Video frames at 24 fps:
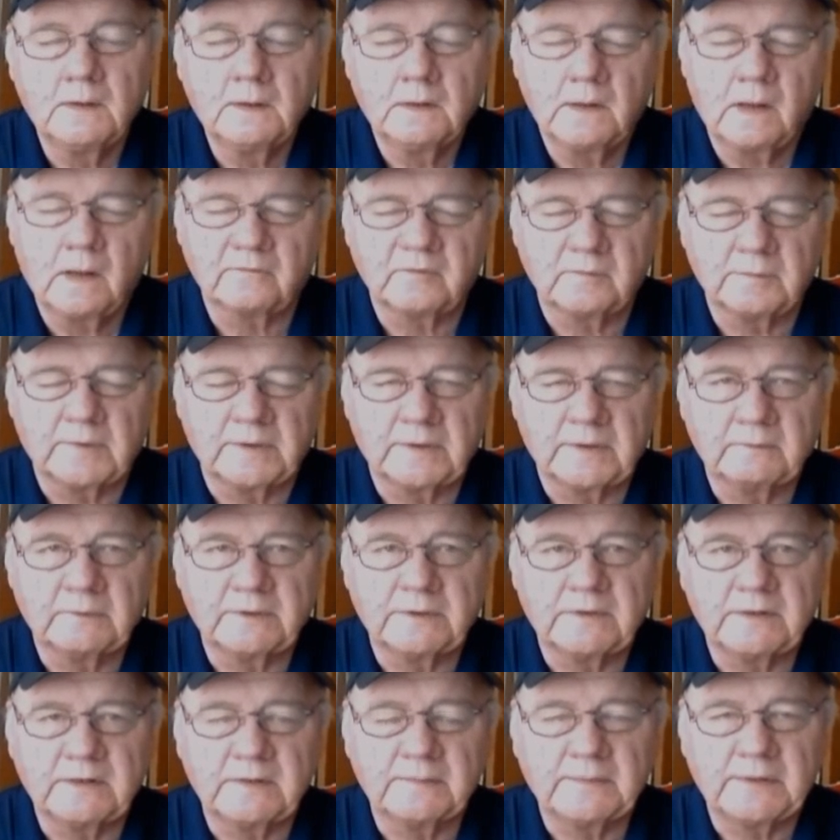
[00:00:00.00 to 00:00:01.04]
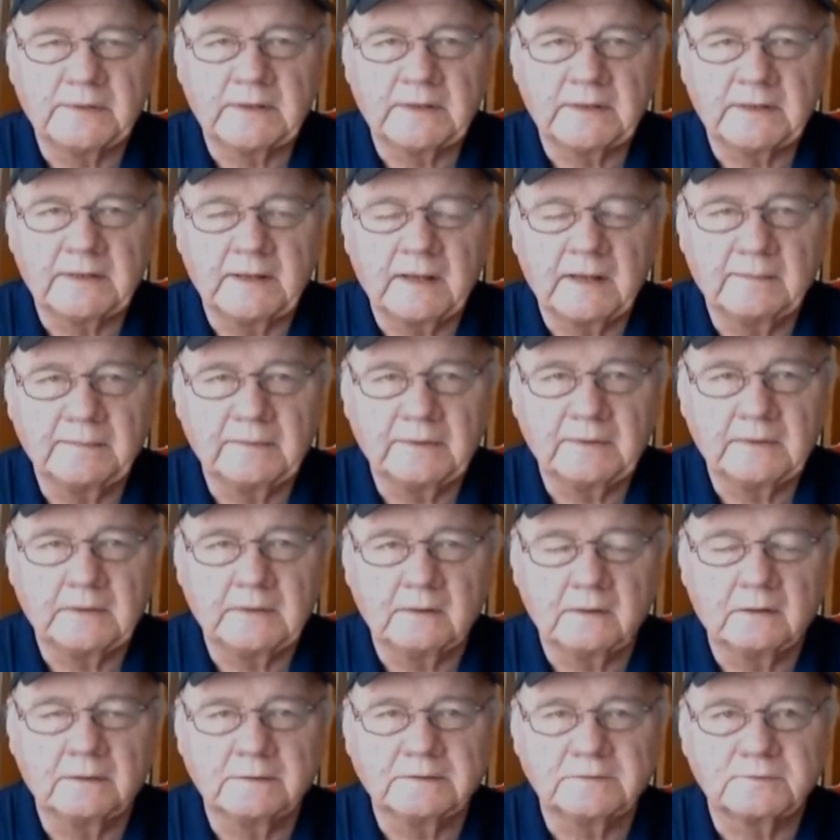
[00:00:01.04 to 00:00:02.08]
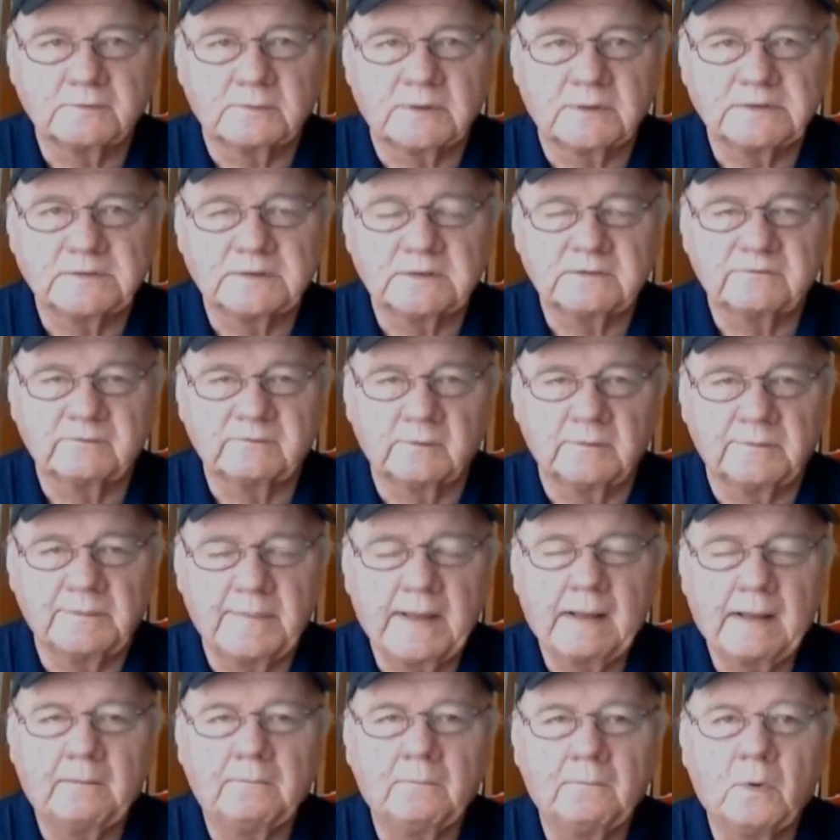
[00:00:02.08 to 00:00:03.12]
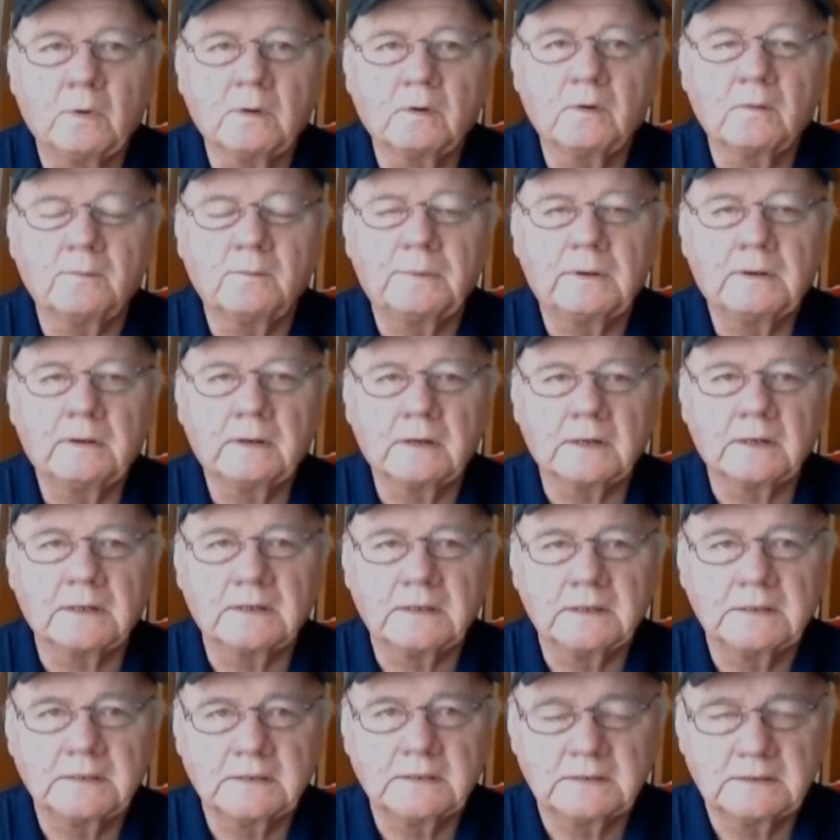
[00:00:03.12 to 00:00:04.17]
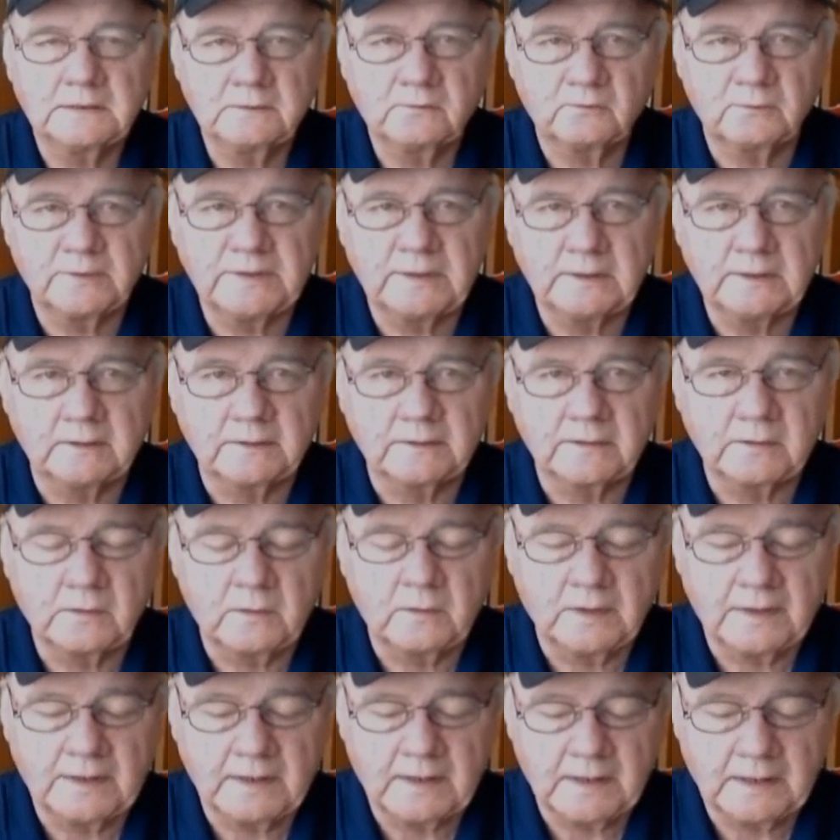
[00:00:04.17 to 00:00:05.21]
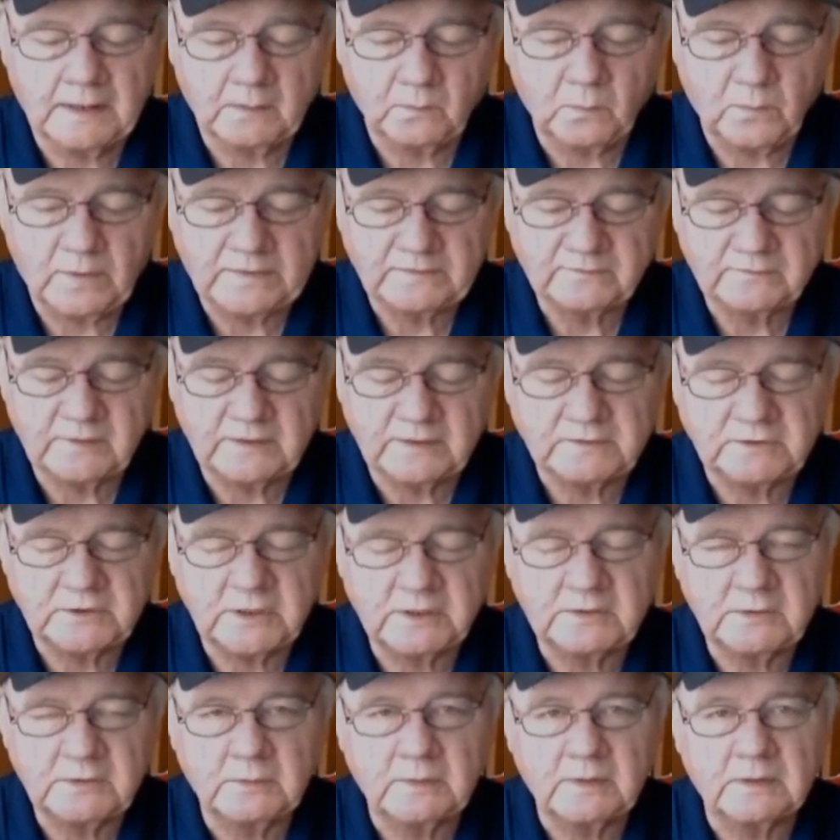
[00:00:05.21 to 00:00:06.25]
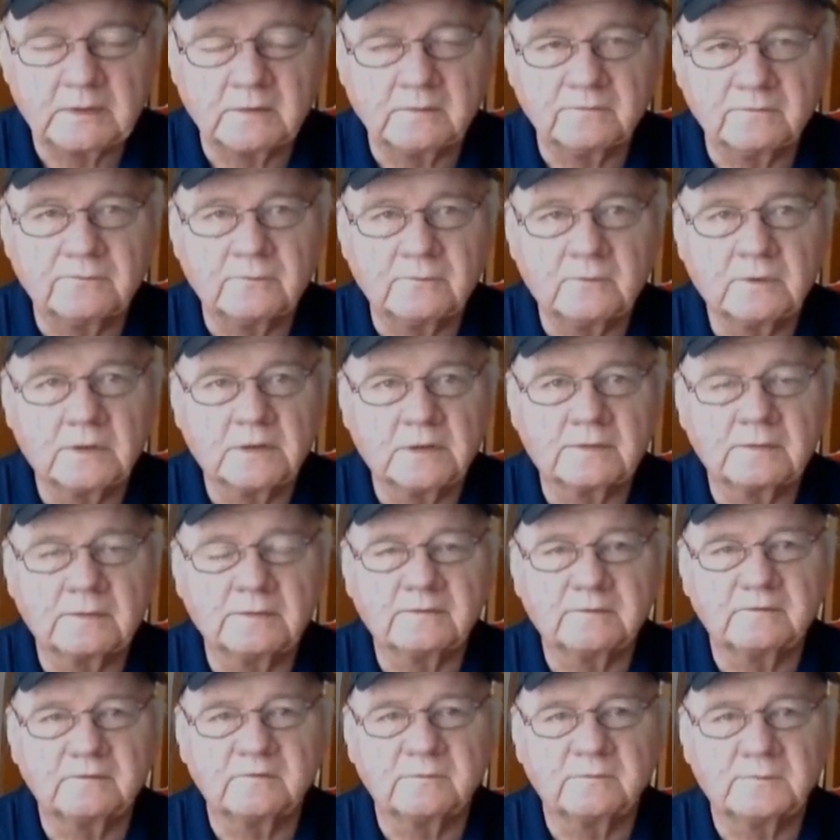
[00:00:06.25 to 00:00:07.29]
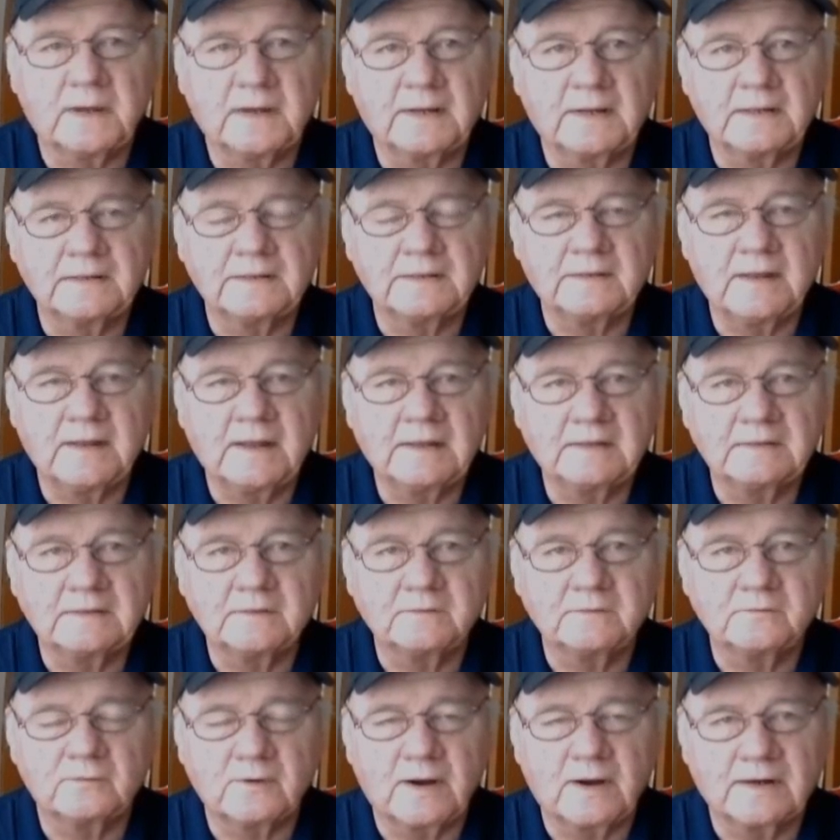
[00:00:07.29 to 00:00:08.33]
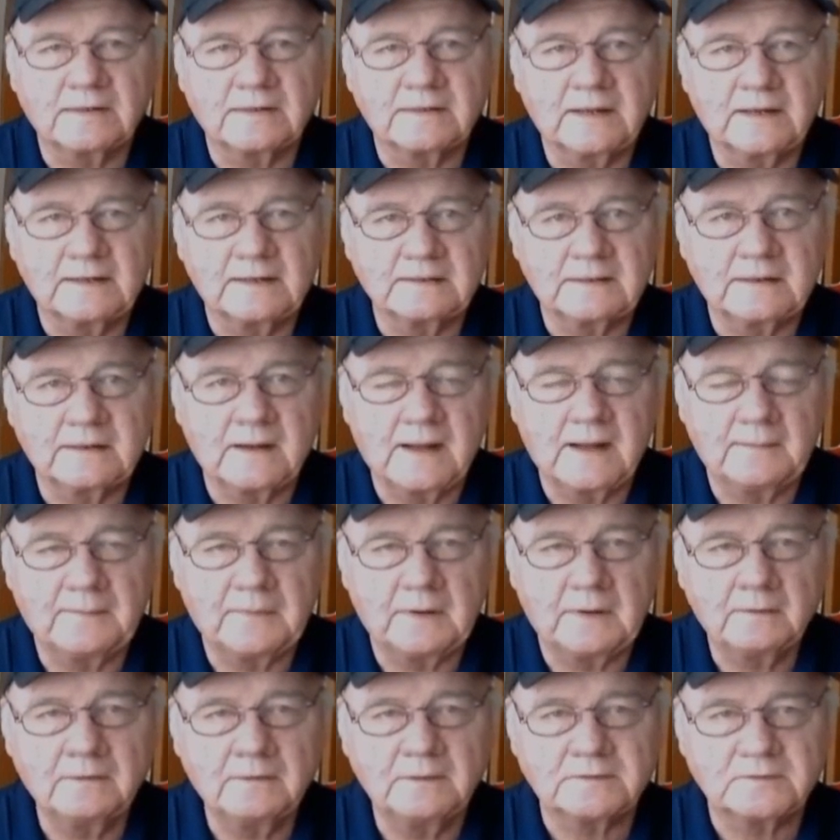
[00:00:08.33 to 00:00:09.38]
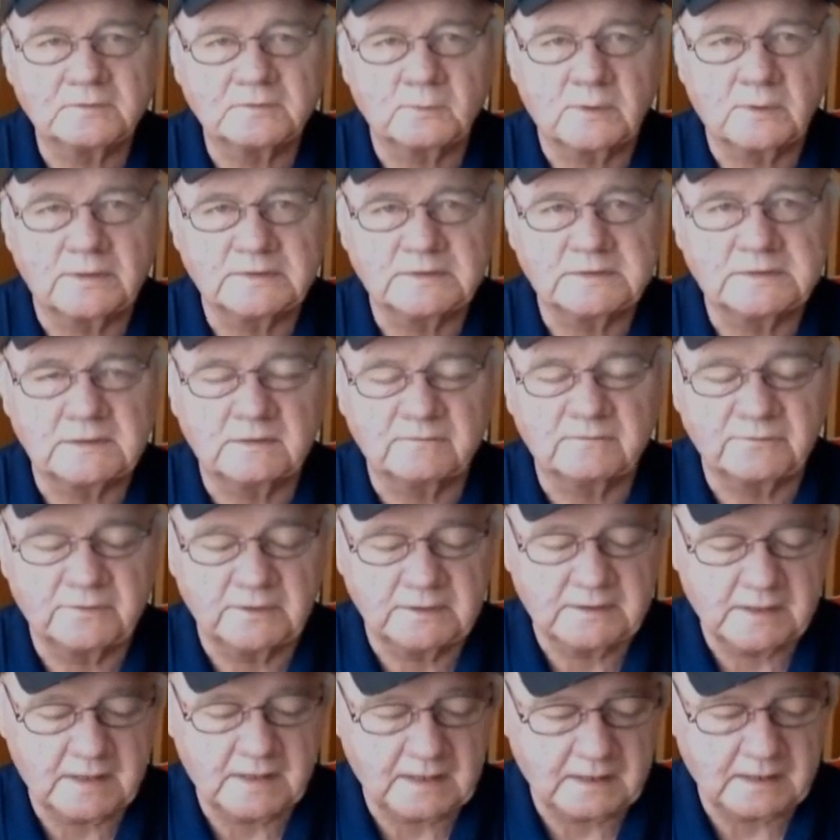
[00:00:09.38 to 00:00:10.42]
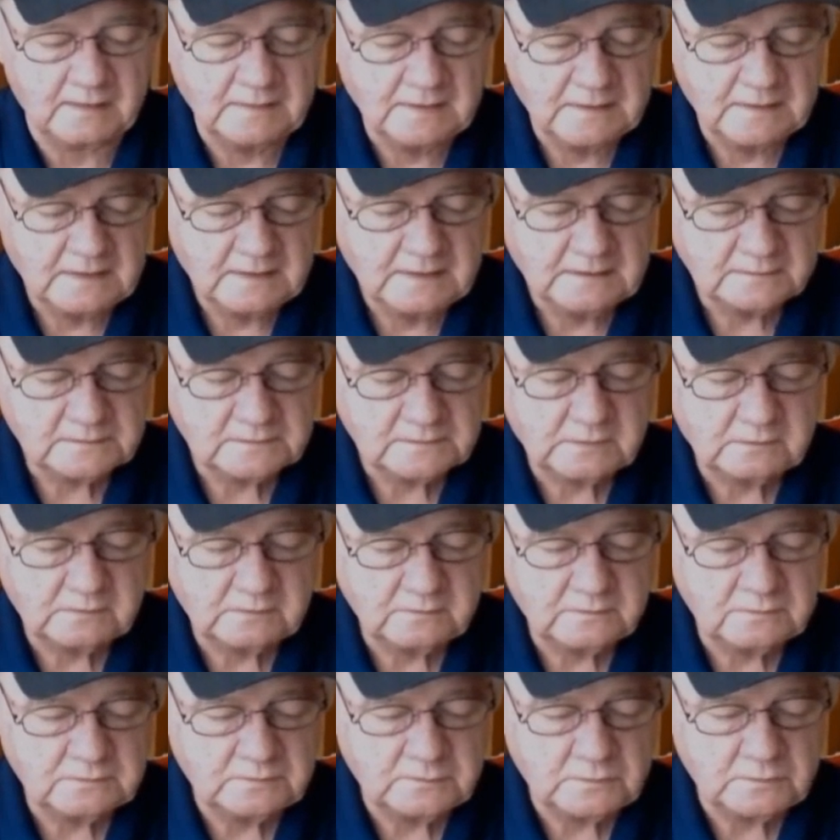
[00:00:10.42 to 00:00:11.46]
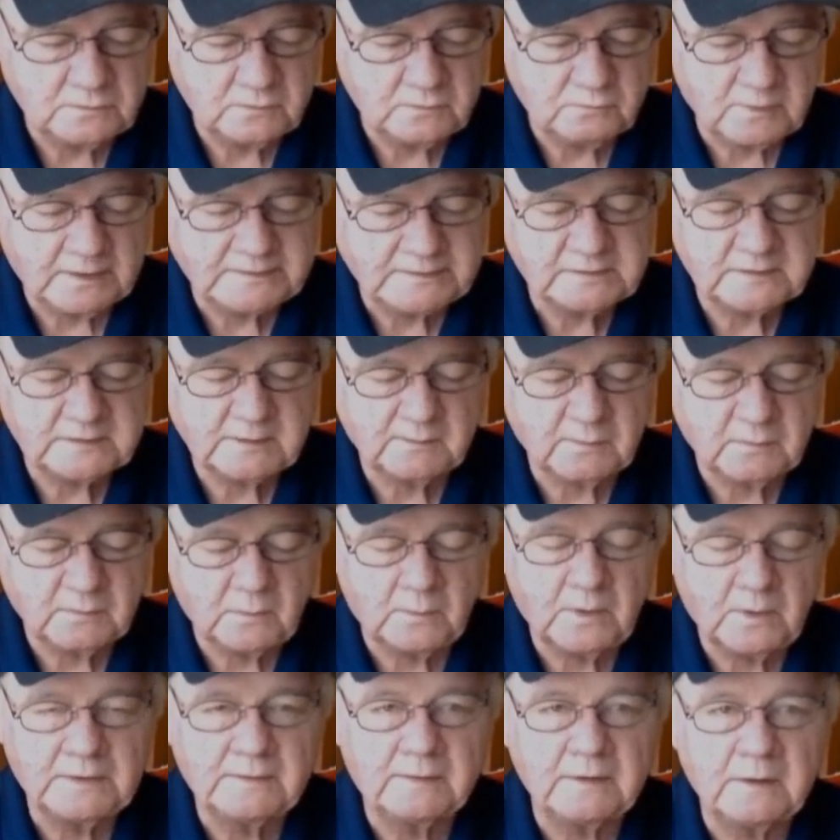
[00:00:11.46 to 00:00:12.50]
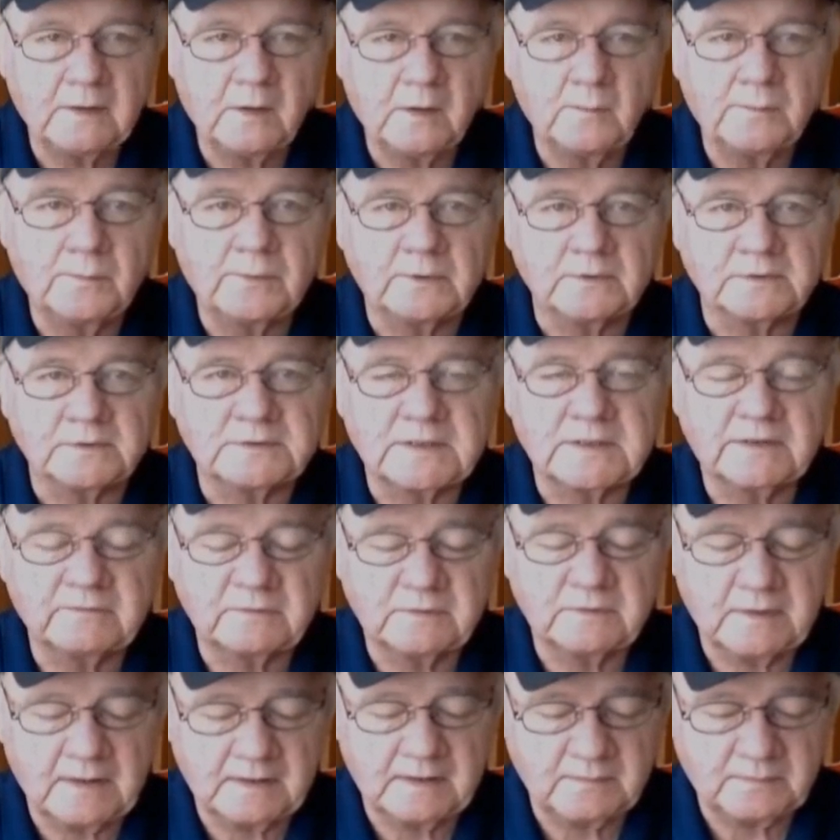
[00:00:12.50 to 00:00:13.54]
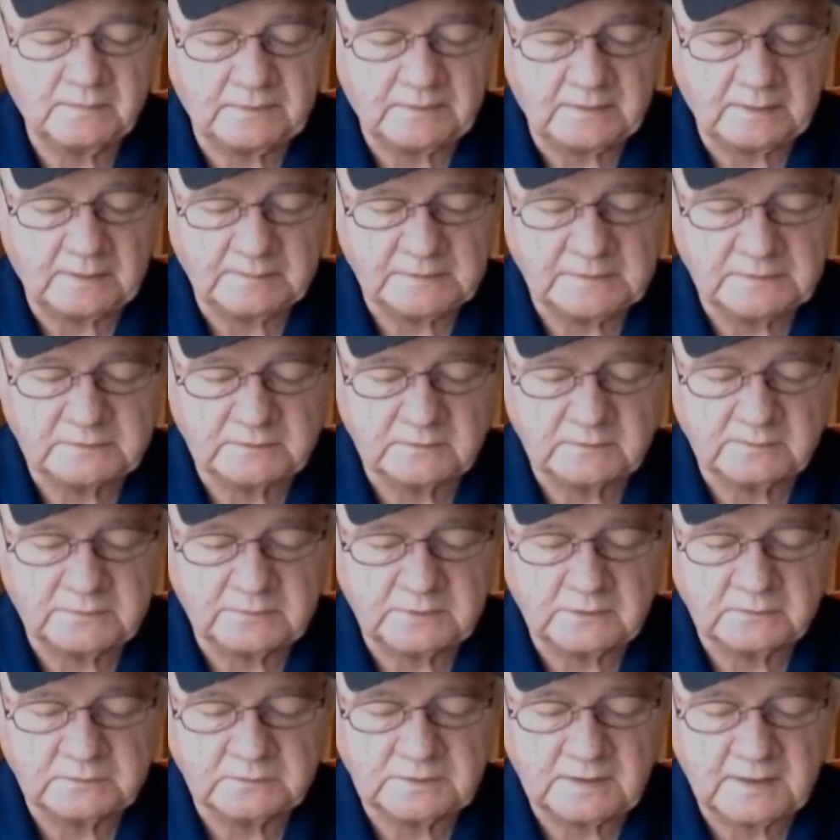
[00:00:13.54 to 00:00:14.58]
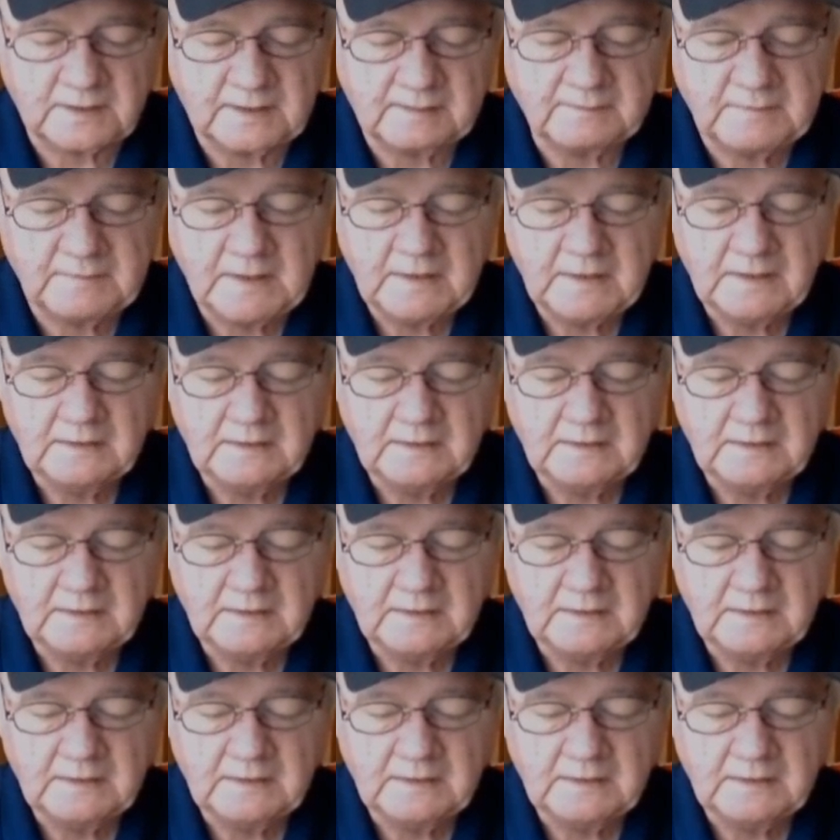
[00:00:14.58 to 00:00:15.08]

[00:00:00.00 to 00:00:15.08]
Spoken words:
Hey everybody, Rick Needham handicapping harness racing from Balmoral Park, Creed, Illinois on Wednesday, January the 4th, and this is my day at the track.com harness race of the day. Let's go to race number one, the opener, 7:10 p.m. Eastern Post Time.